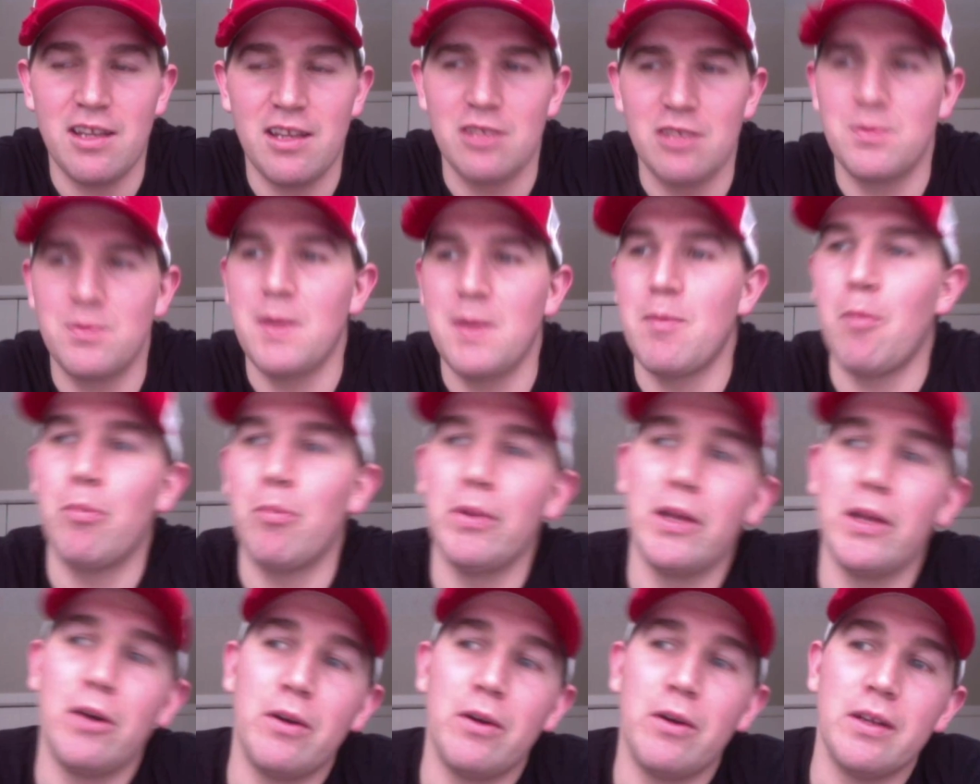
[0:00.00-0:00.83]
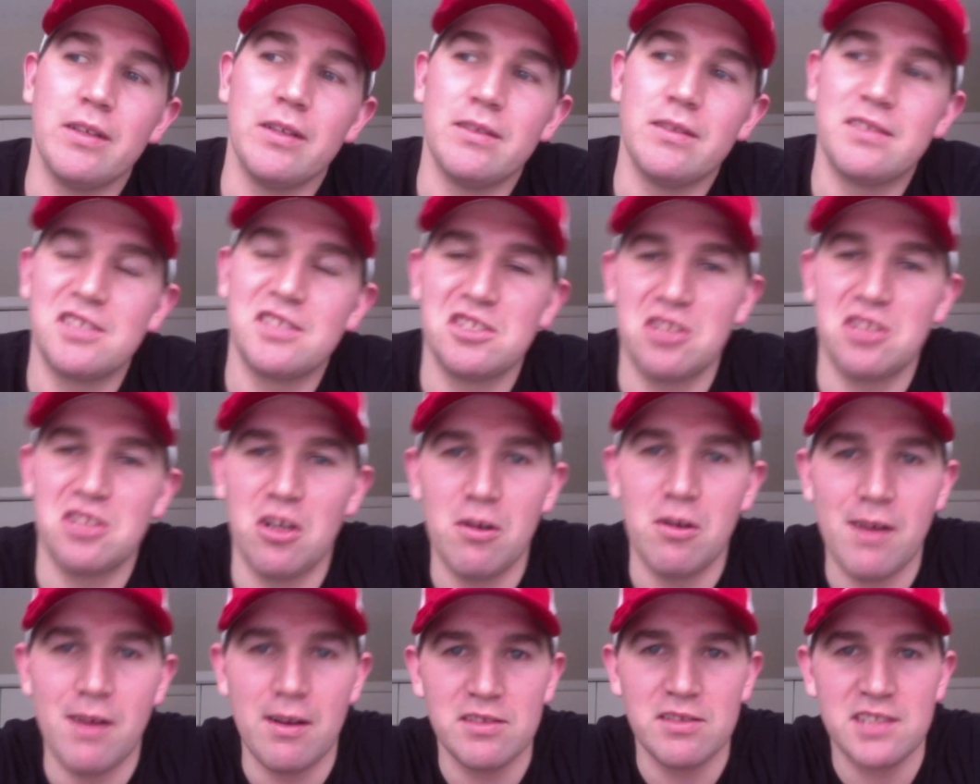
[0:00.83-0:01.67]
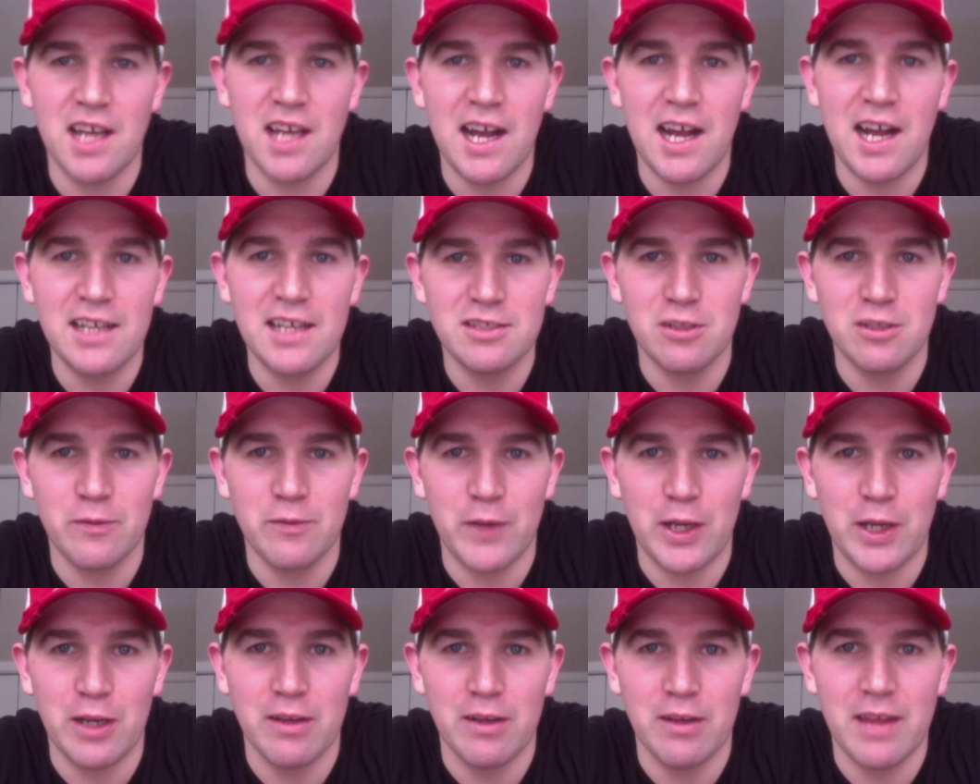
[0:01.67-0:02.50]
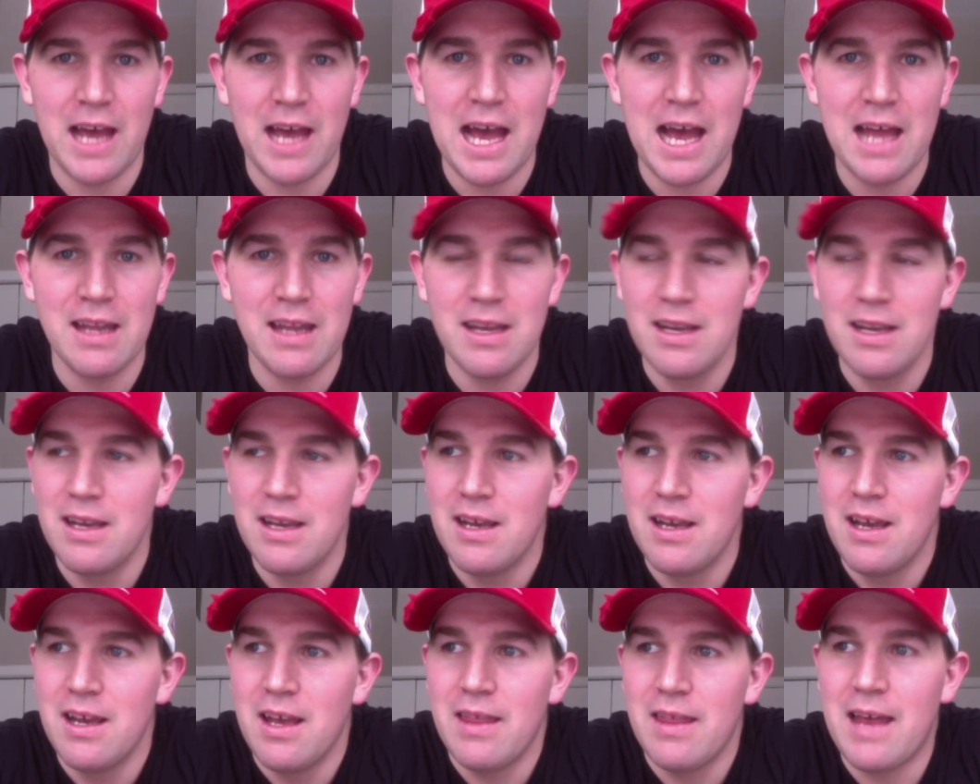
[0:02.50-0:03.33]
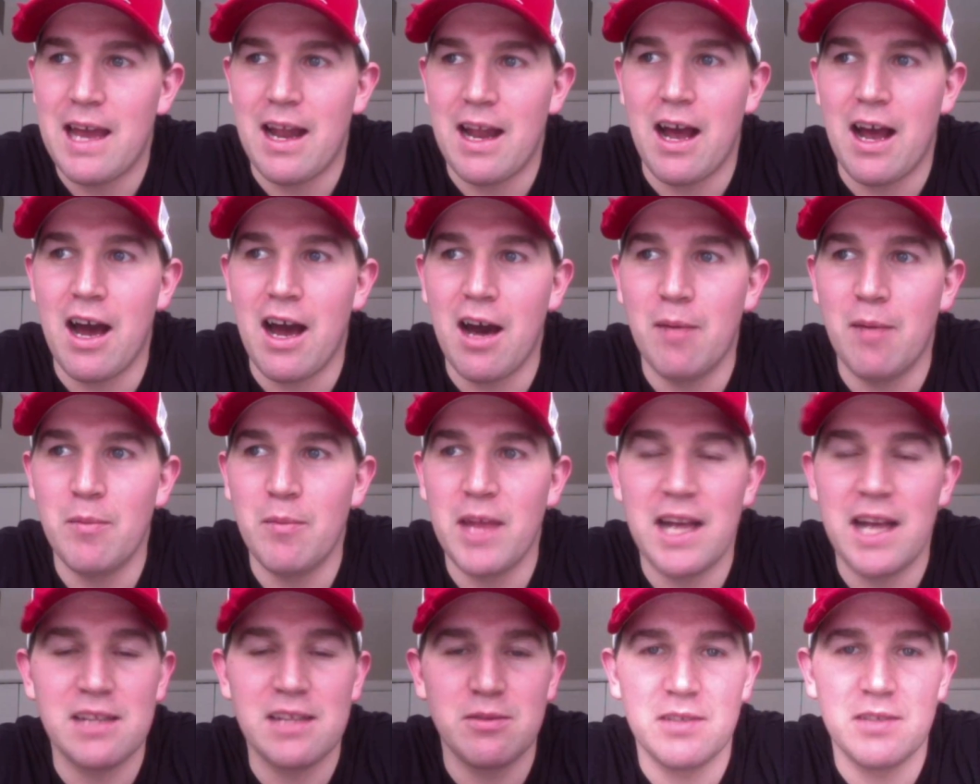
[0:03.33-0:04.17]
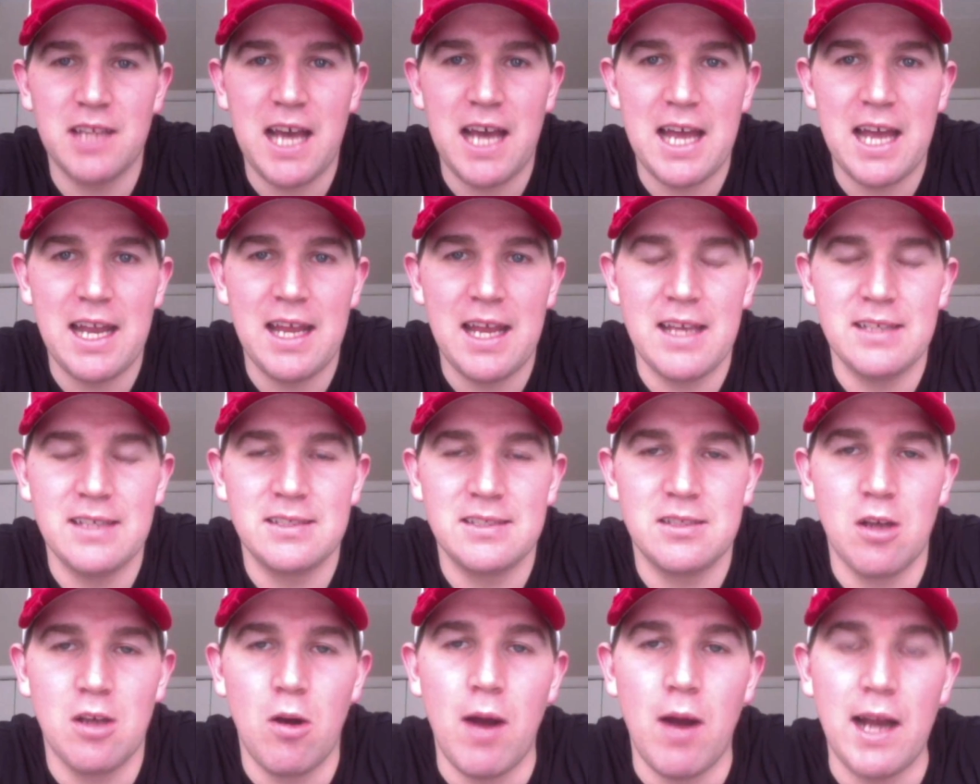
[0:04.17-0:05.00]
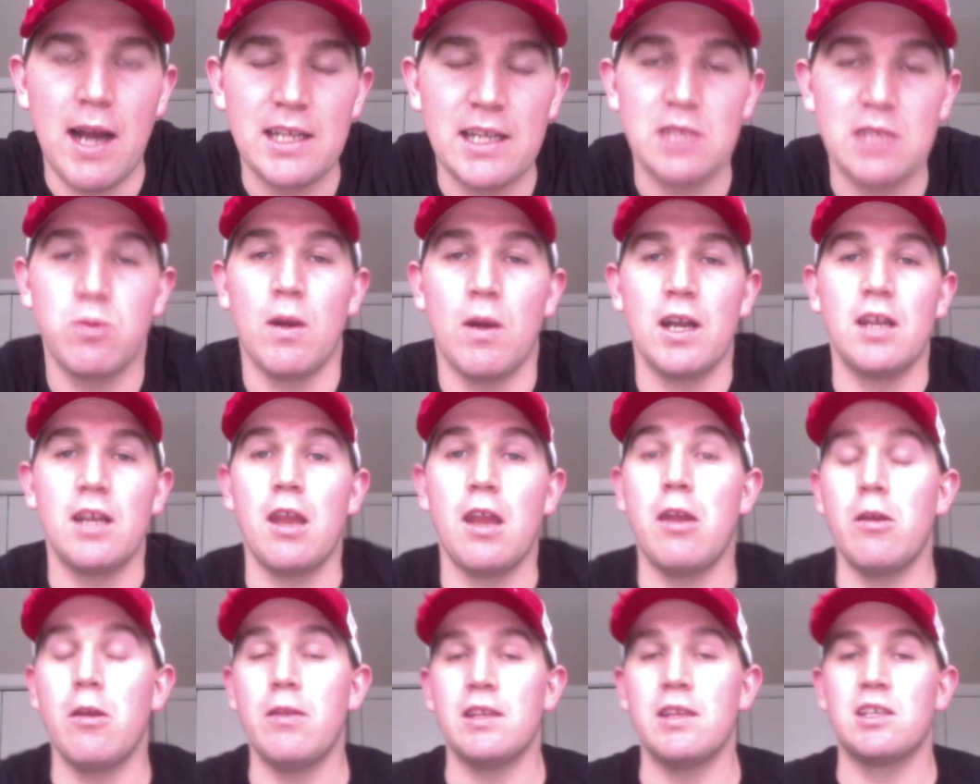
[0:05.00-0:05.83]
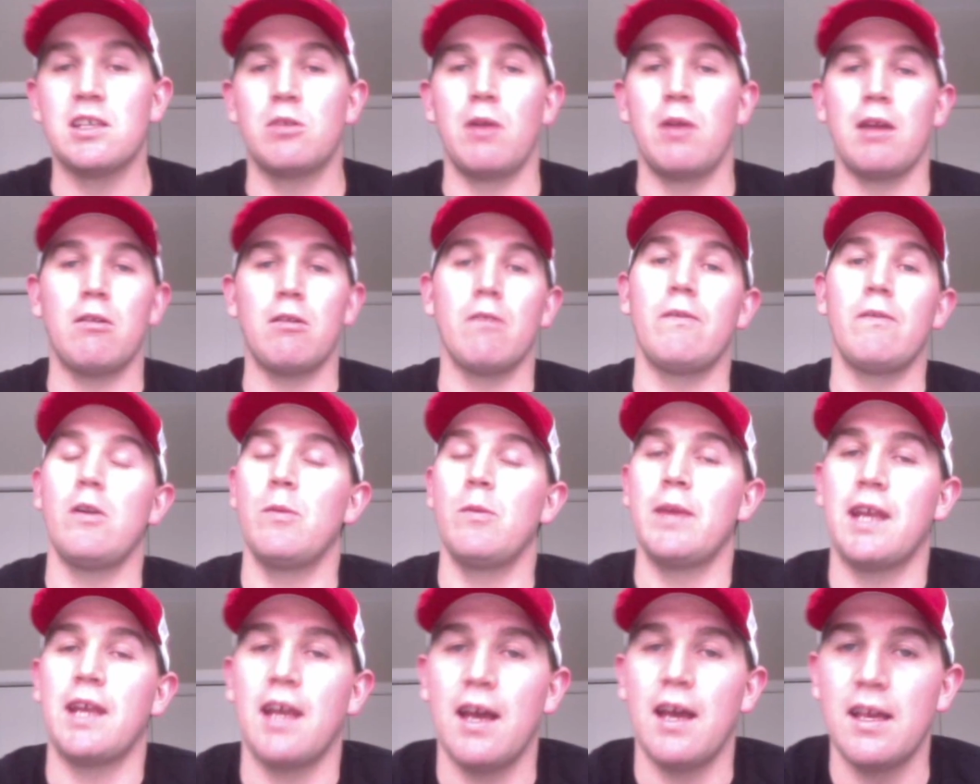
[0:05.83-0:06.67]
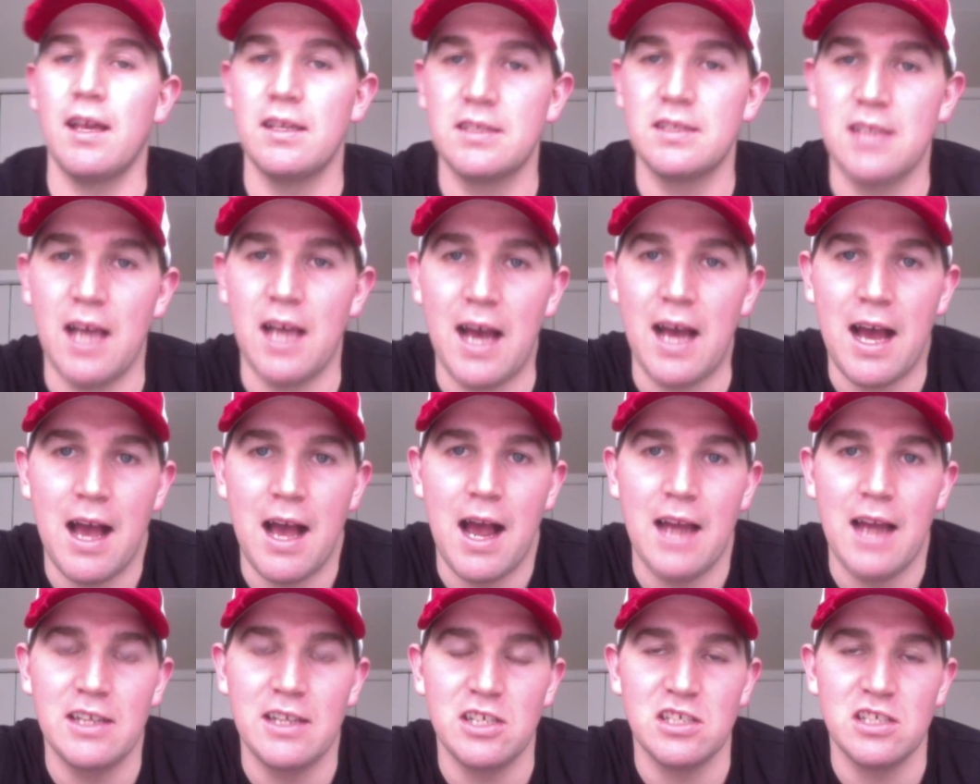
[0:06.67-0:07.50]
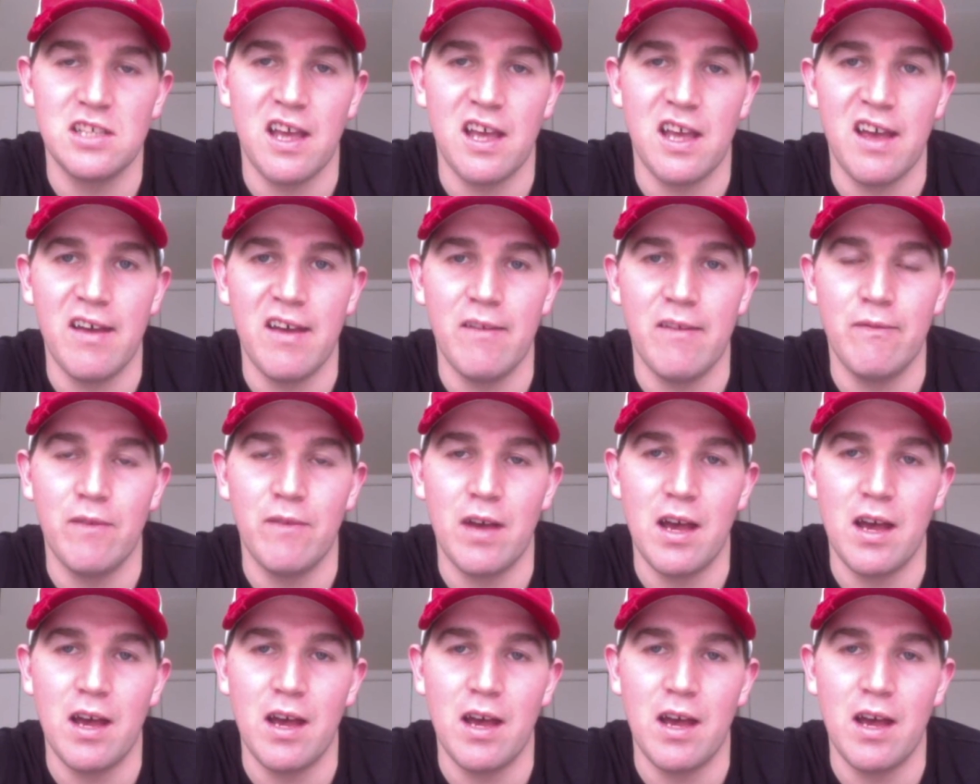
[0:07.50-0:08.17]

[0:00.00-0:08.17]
There's people blowing snow outside, so if you hear that hum, that's what that is. So I just wanted to do this quick review because I just have